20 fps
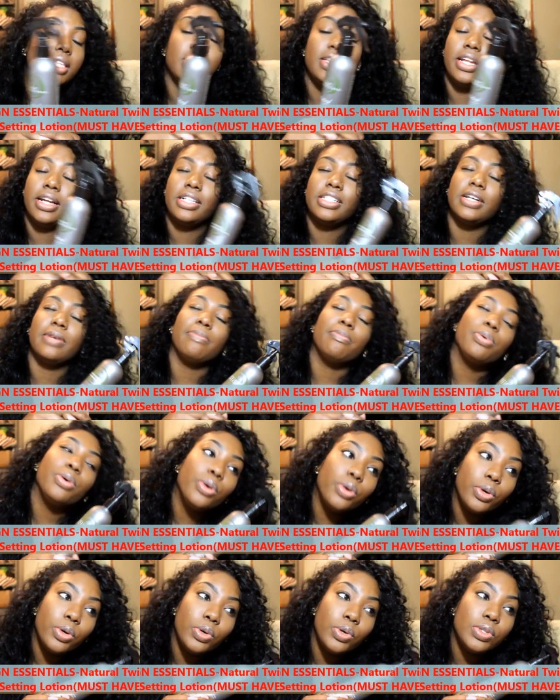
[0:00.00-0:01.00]
to their
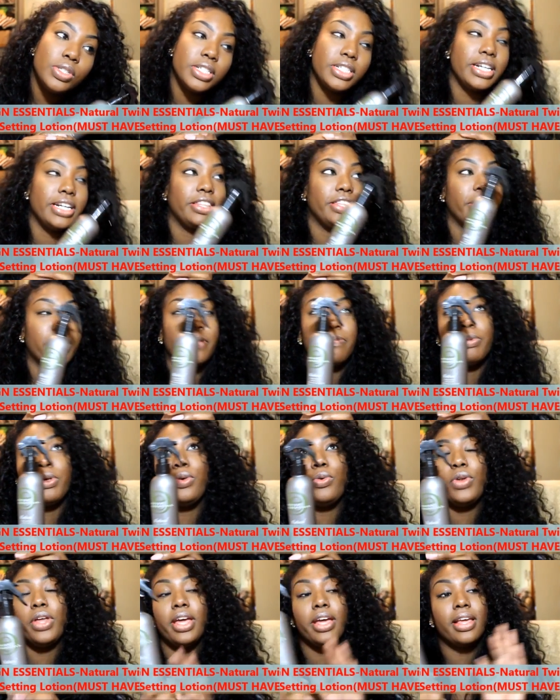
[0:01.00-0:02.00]
shampoo to their
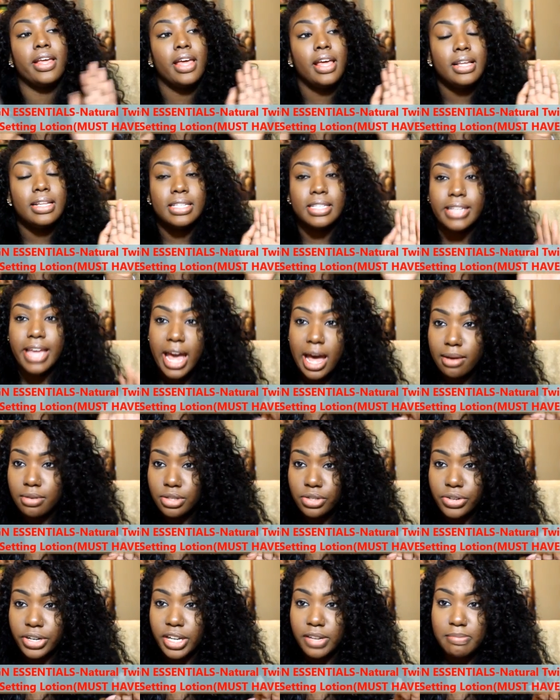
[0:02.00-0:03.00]
therapeutic
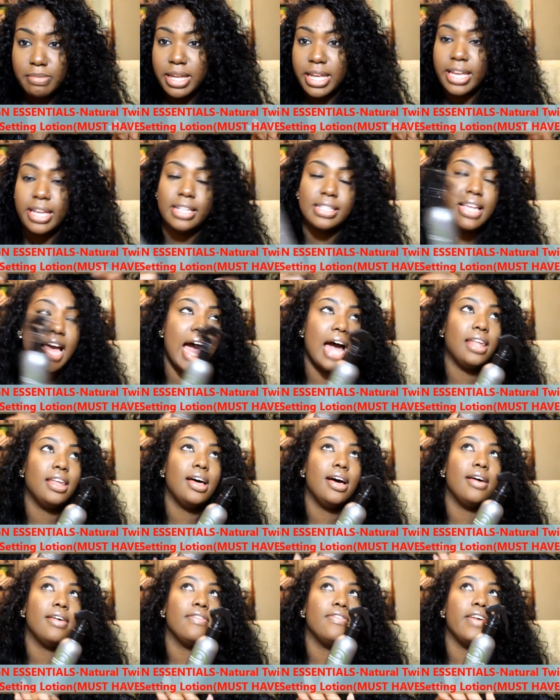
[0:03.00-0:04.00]
scalp treatments. I
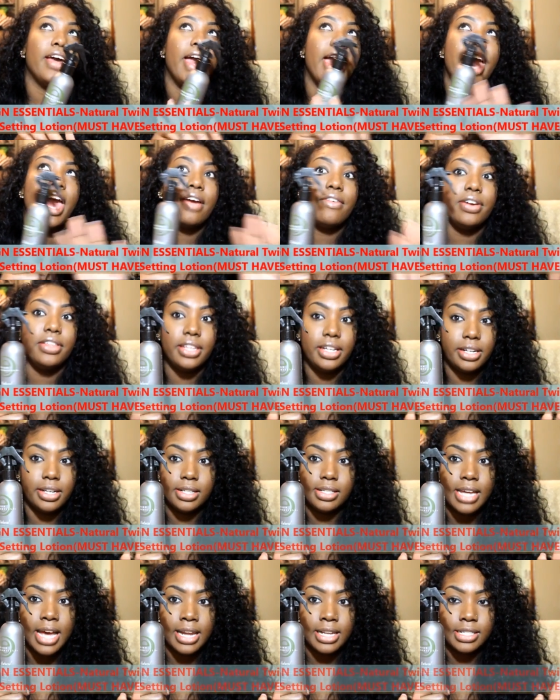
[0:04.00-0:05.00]
love everything
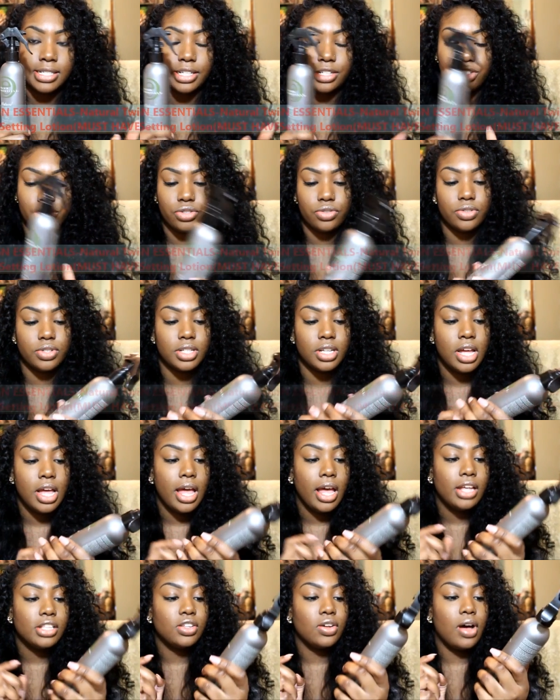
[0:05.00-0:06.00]
Design Essentials.
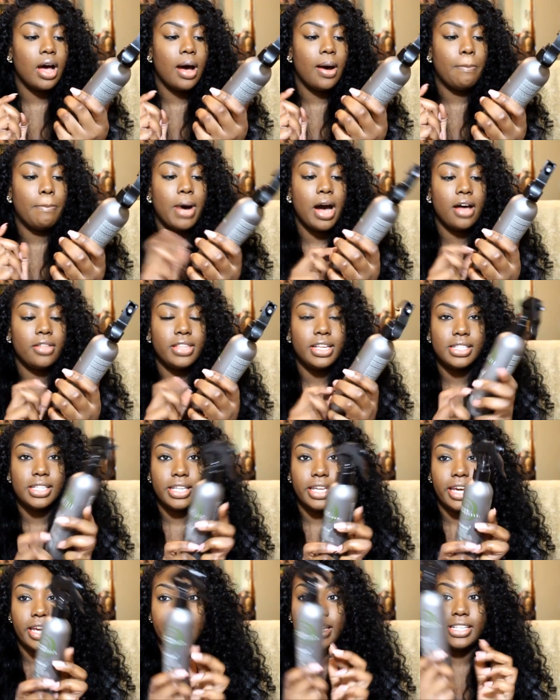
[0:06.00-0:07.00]
So I bought this
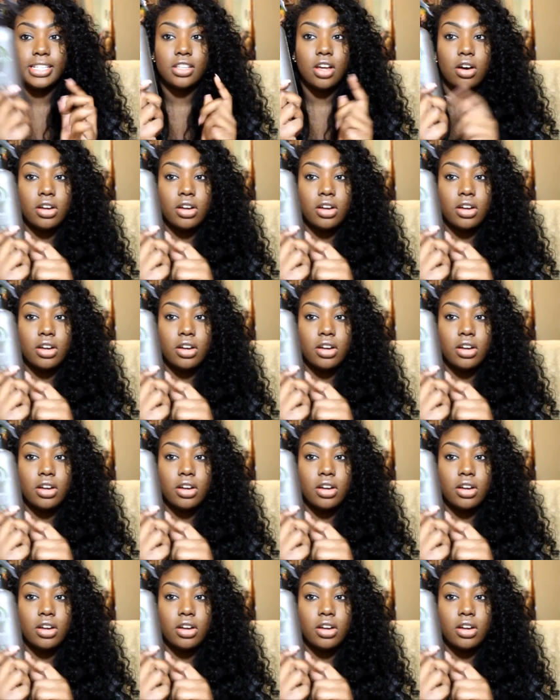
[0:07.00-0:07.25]
again. This is